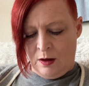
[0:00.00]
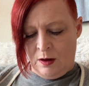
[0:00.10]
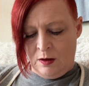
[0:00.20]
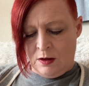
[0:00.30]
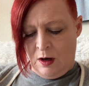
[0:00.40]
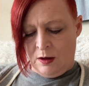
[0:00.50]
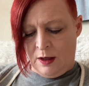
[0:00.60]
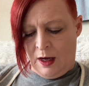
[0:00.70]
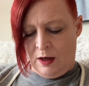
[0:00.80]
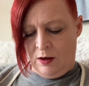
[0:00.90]
There is hardly
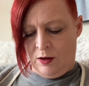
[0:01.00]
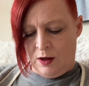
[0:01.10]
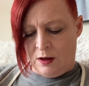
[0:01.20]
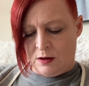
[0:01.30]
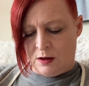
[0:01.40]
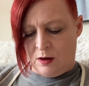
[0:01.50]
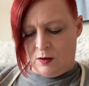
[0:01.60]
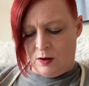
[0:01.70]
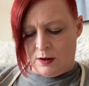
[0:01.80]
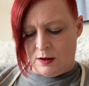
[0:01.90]
anything so
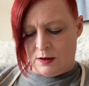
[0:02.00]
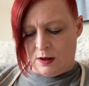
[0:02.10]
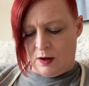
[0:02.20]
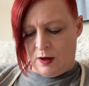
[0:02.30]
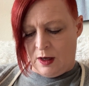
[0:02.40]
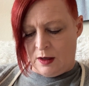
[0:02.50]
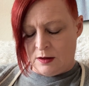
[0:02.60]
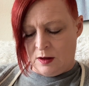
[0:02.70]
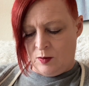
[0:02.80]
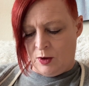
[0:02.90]
necessary as
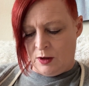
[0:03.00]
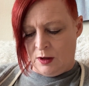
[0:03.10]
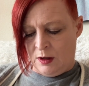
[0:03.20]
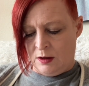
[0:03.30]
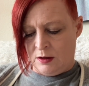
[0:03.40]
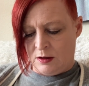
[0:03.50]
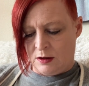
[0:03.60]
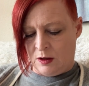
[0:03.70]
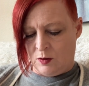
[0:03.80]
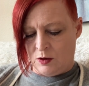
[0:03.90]
the ability to
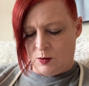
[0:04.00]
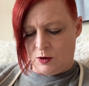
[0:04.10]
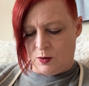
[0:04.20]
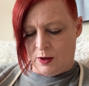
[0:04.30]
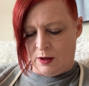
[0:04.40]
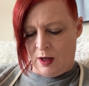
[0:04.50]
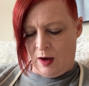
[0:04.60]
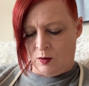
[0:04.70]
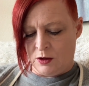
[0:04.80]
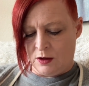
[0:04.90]
distinguish between
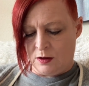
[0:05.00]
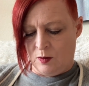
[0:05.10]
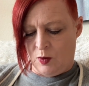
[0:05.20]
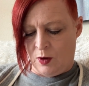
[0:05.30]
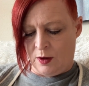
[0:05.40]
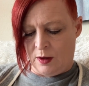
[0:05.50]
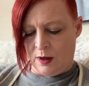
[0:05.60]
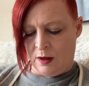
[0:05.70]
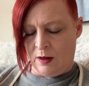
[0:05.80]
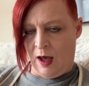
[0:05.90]
that which is important
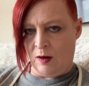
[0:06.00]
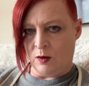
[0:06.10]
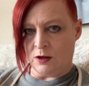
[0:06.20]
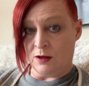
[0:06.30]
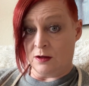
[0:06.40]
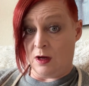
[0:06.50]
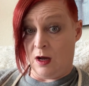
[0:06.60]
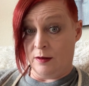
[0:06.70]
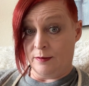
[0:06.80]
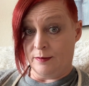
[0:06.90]
and that which is not.